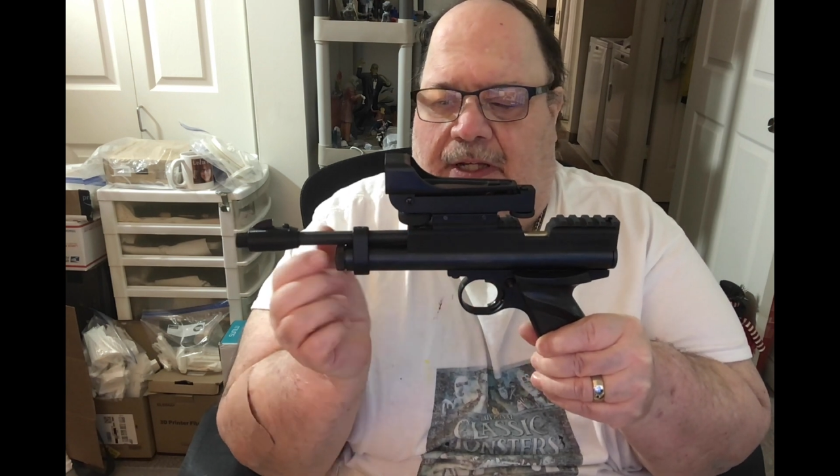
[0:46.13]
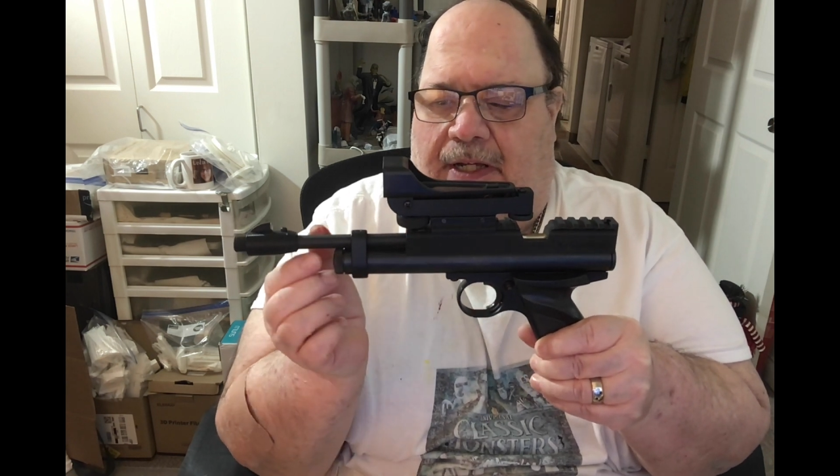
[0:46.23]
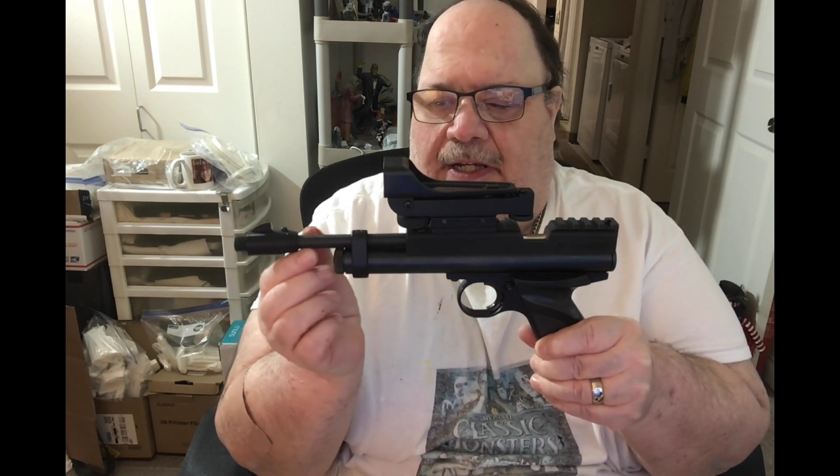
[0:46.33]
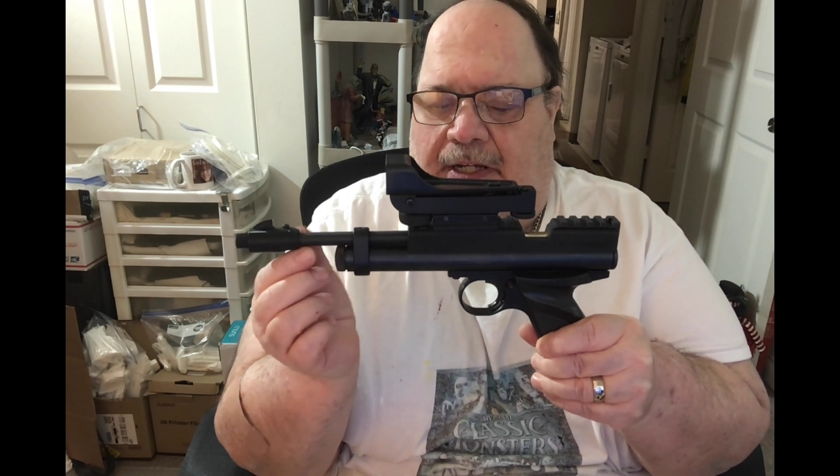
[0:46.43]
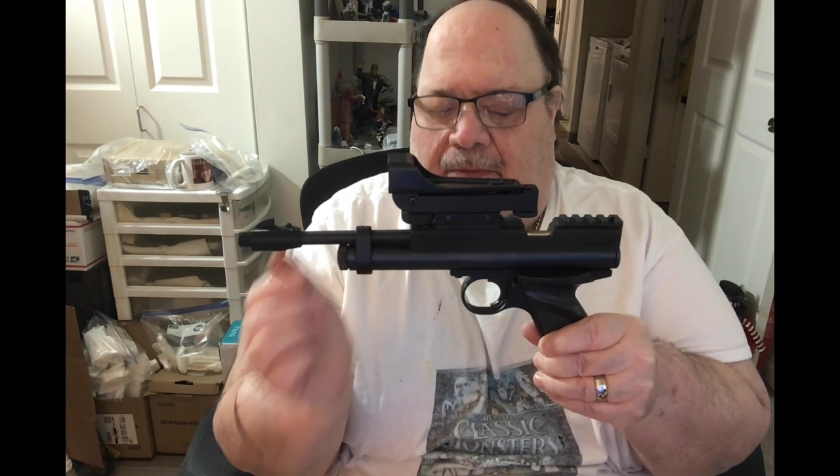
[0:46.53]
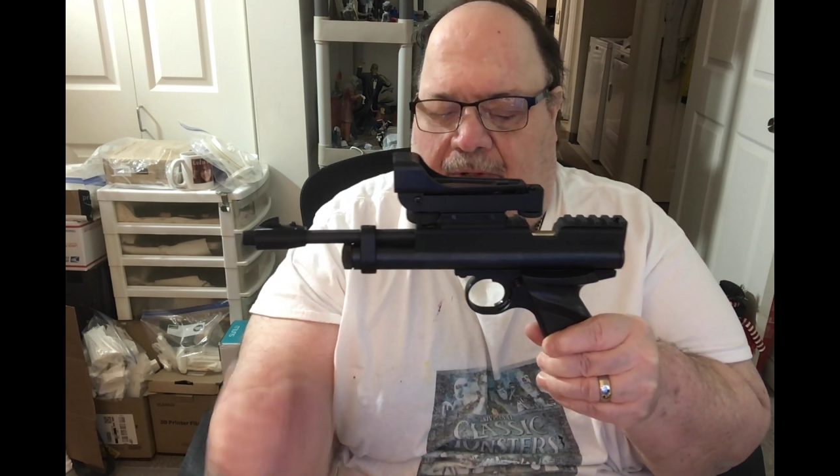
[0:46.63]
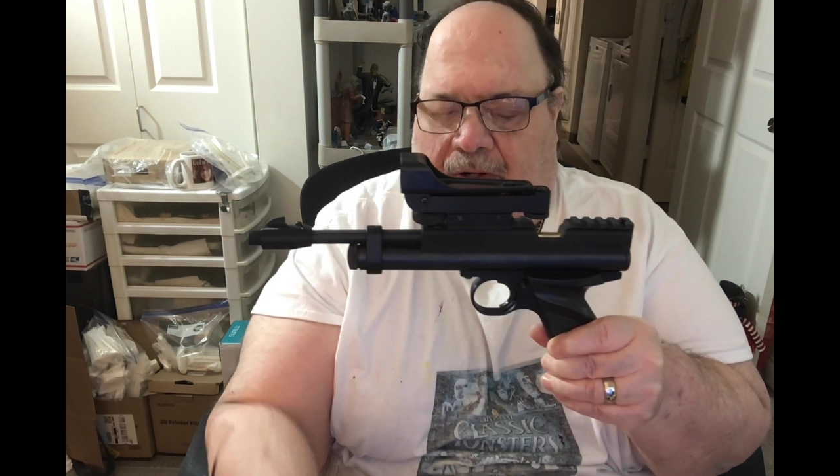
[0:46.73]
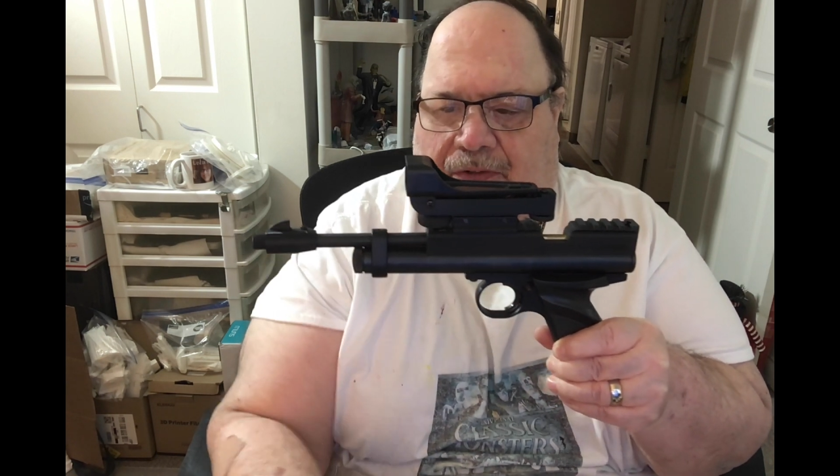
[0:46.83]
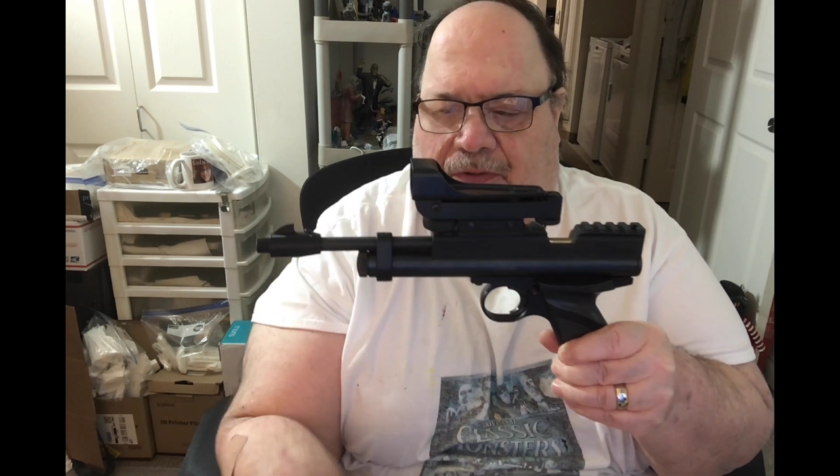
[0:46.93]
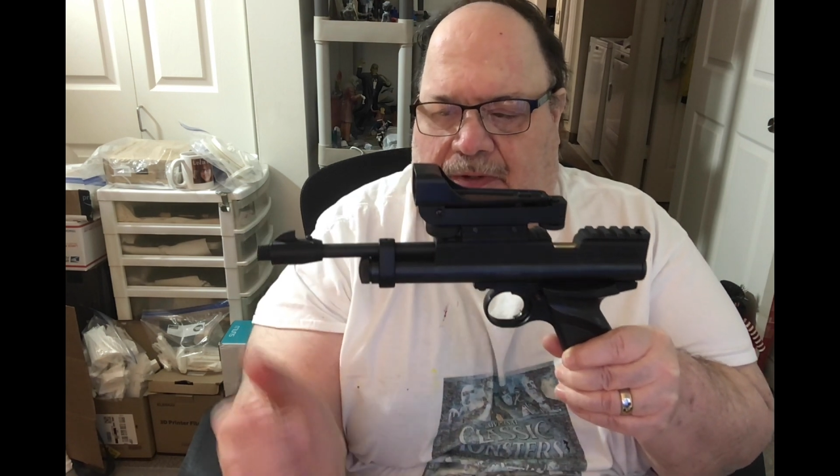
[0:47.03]
and we
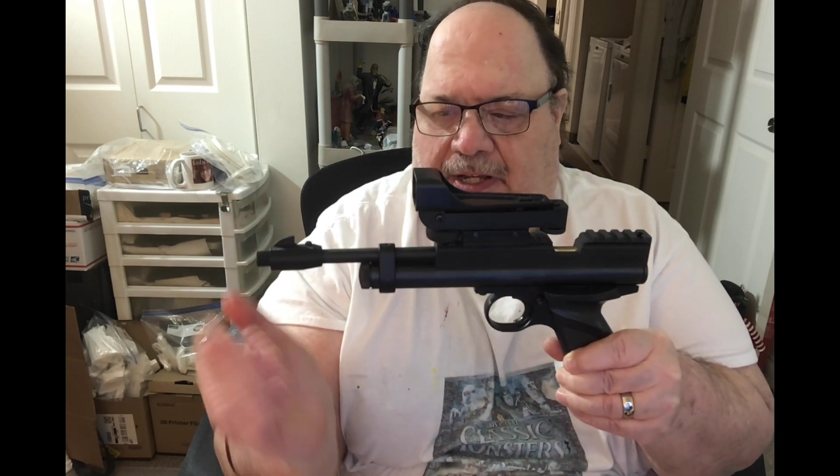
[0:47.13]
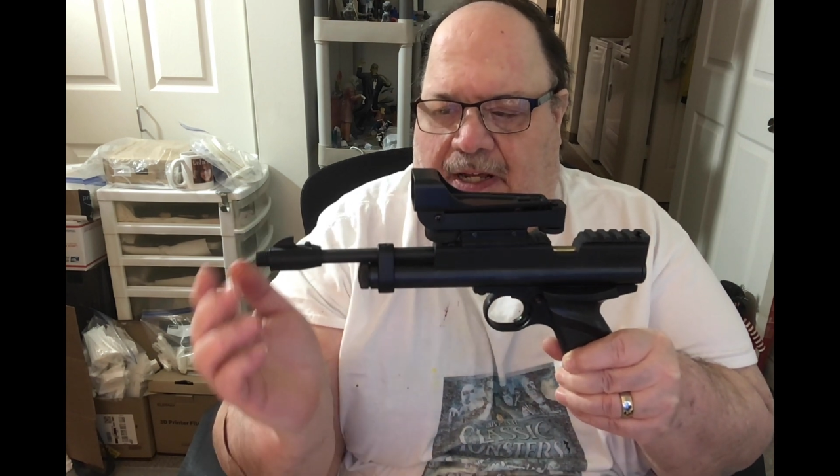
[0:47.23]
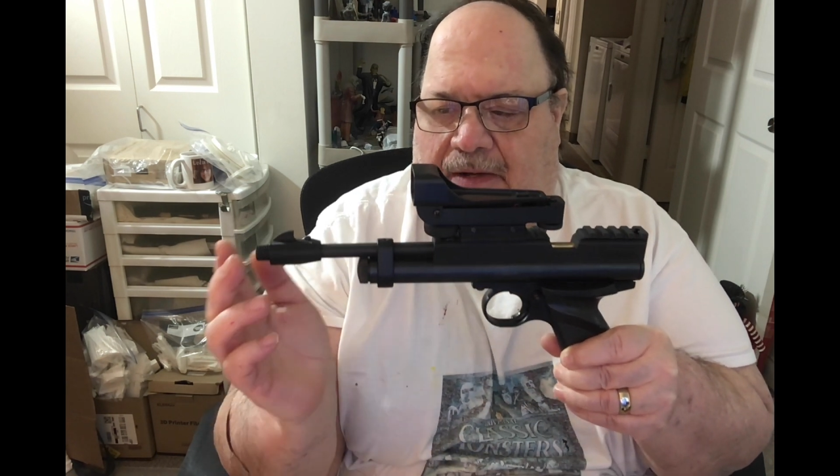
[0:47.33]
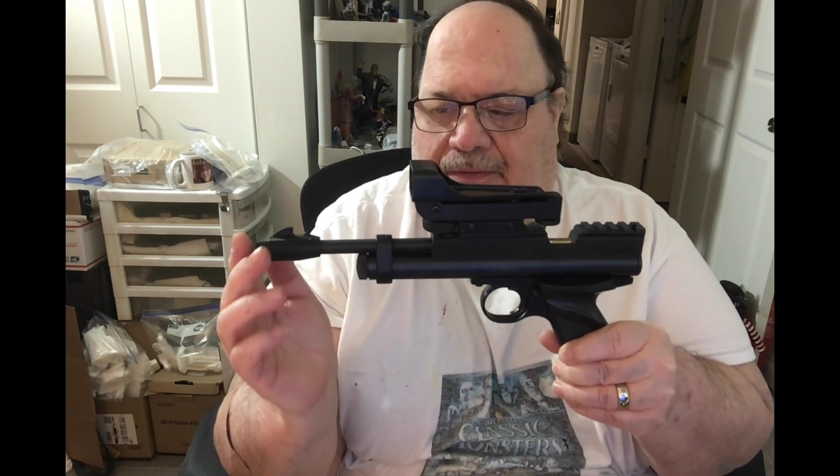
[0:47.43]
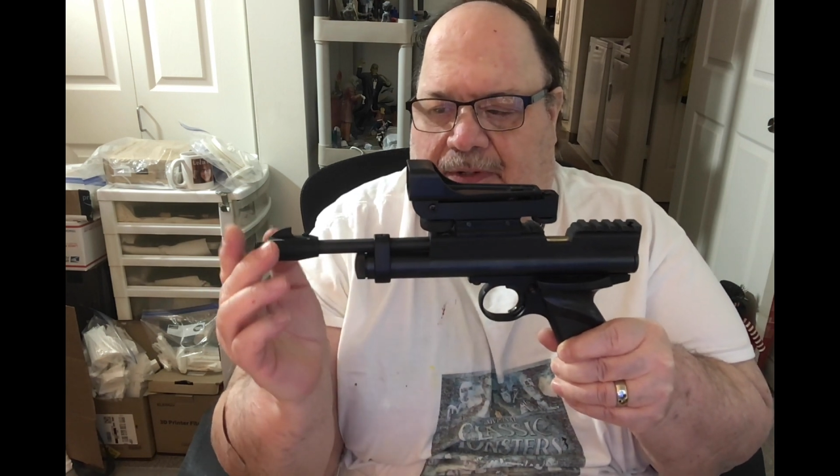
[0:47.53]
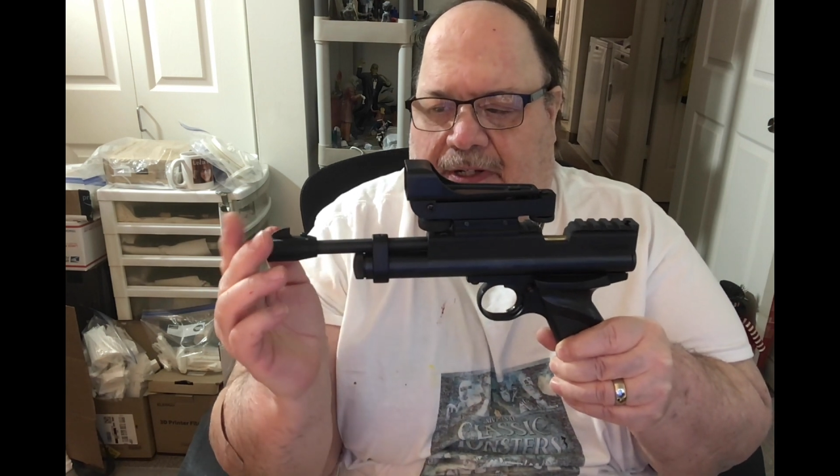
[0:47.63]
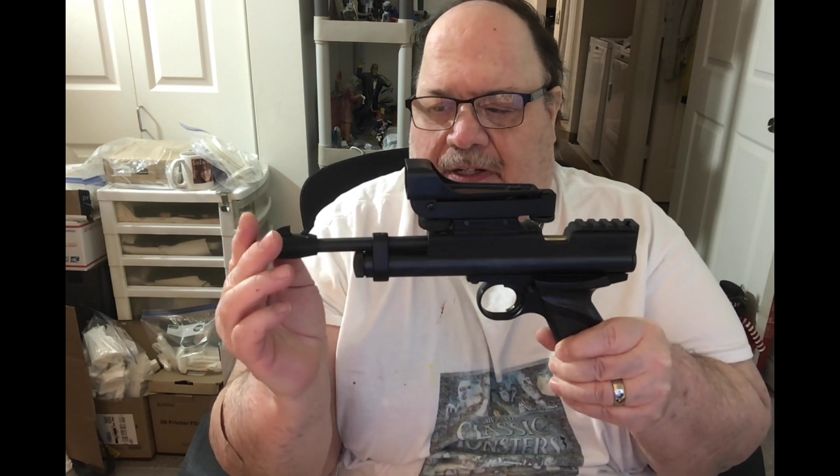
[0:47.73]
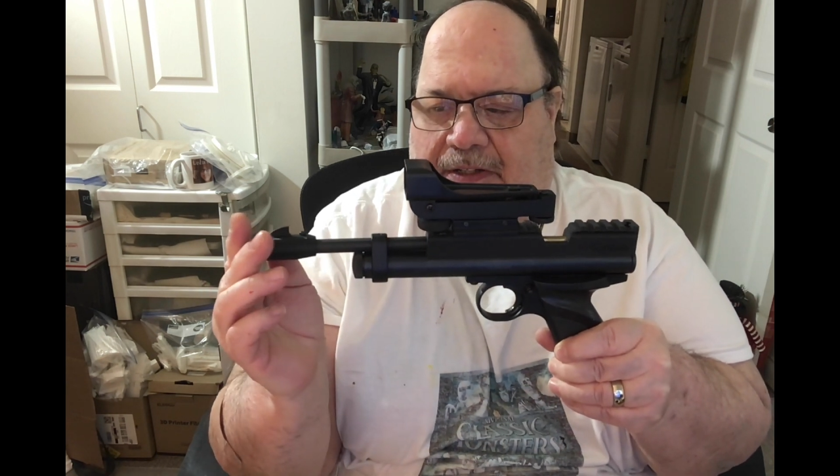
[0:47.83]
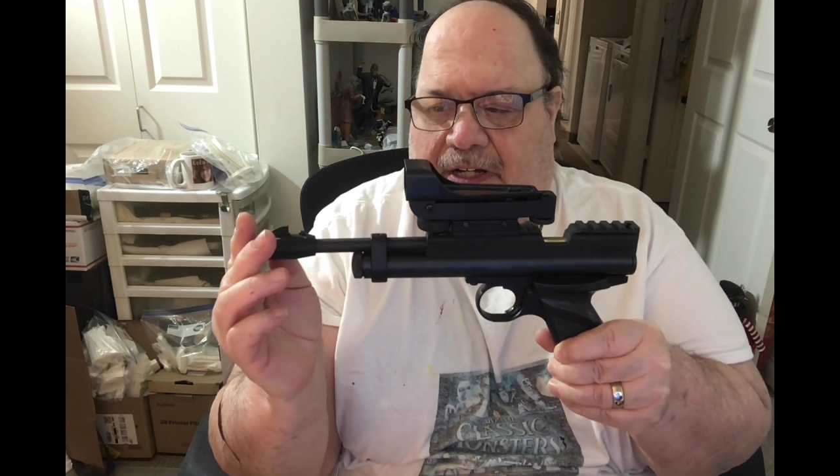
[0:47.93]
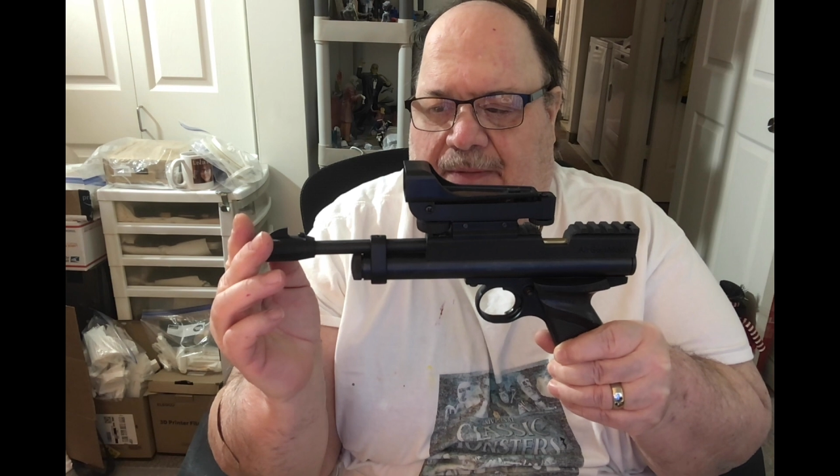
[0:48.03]
also have a
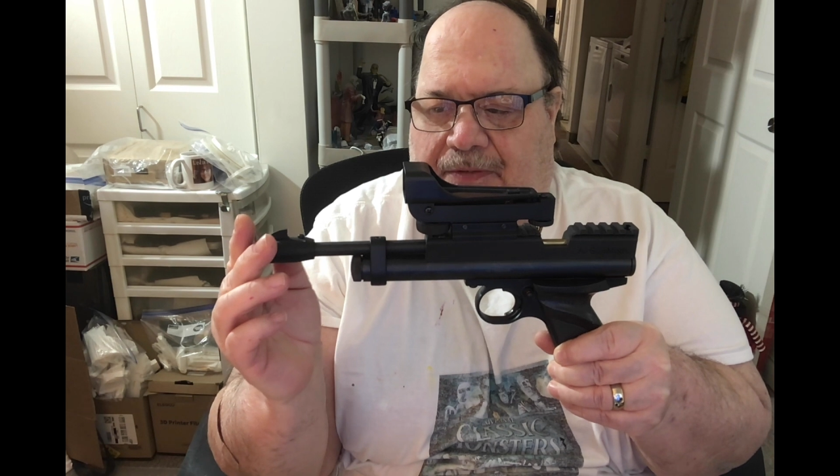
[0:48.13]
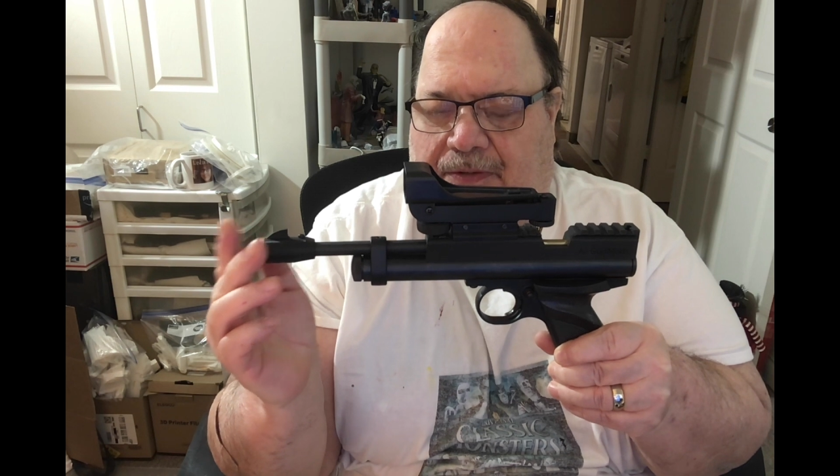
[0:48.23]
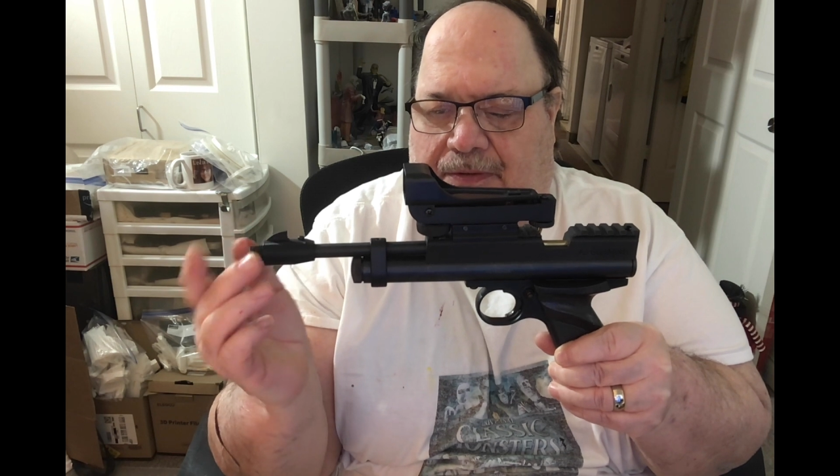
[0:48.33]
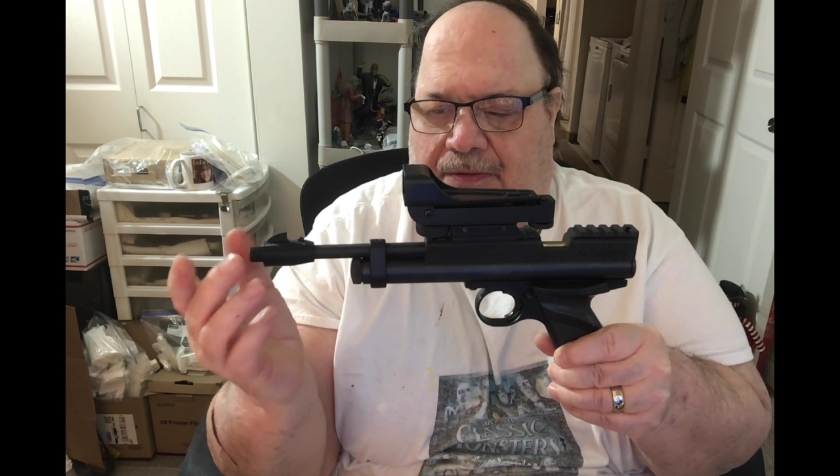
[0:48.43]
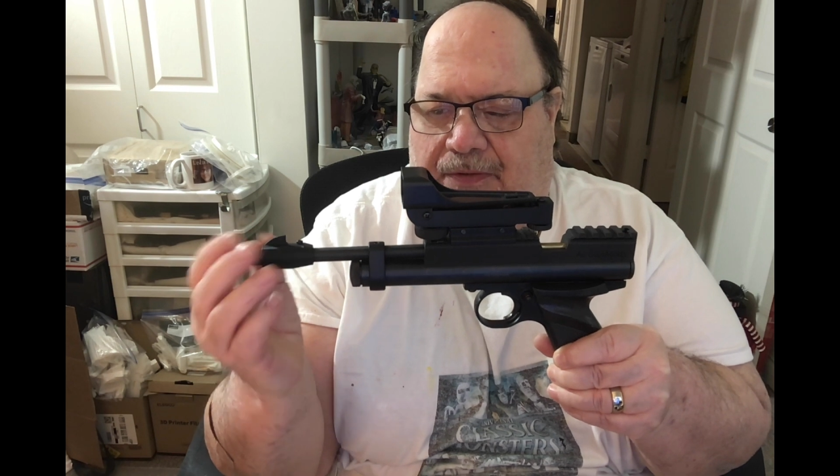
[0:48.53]
adapter.